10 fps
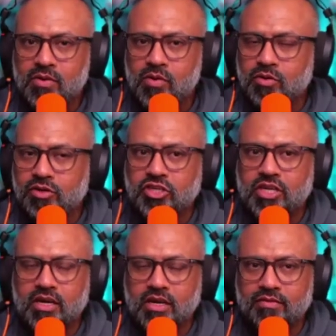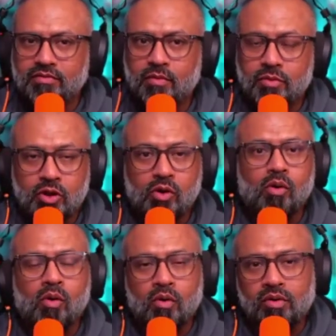you could share from
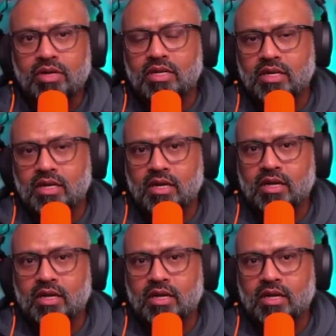your own